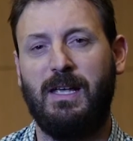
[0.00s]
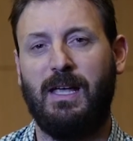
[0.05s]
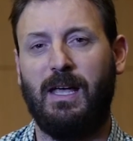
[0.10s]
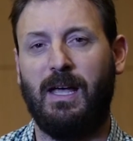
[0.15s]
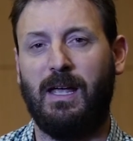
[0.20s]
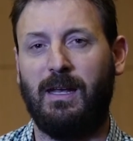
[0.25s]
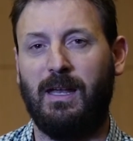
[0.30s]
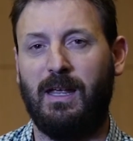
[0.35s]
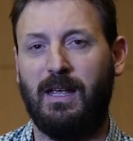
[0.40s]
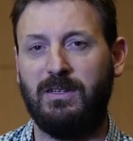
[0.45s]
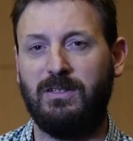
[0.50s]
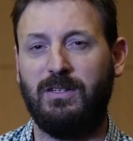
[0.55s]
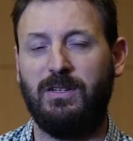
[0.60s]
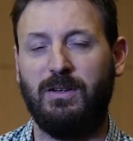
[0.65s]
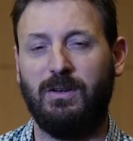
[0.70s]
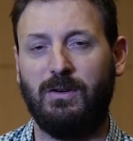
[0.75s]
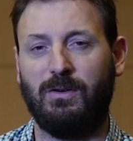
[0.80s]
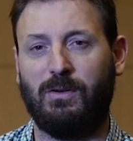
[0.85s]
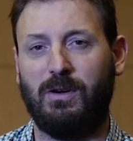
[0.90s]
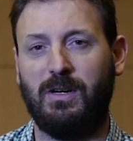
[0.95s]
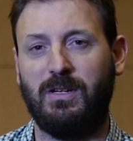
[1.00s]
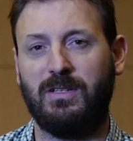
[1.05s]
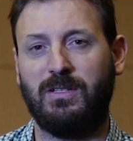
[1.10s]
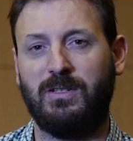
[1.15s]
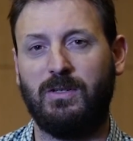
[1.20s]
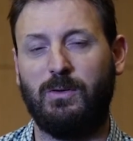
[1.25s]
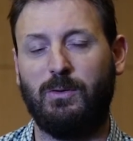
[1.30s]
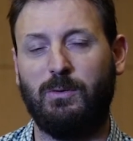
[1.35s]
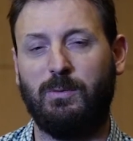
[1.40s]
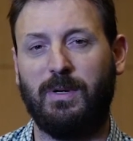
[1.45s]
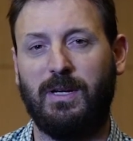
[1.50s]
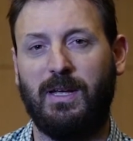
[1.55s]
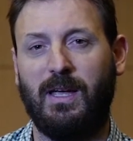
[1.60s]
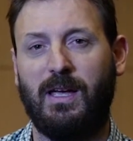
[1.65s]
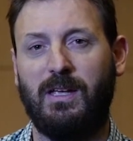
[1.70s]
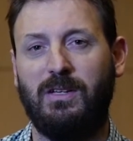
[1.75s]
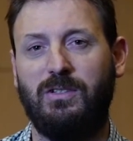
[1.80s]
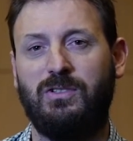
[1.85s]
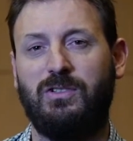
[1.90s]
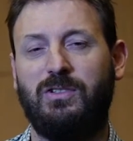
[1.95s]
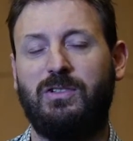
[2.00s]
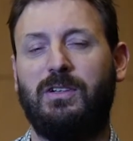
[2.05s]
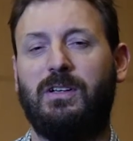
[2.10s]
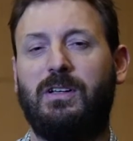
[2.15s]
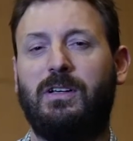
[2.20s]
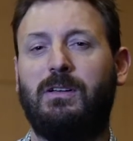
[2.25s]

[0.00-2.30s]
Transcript: and as you increase soil pH,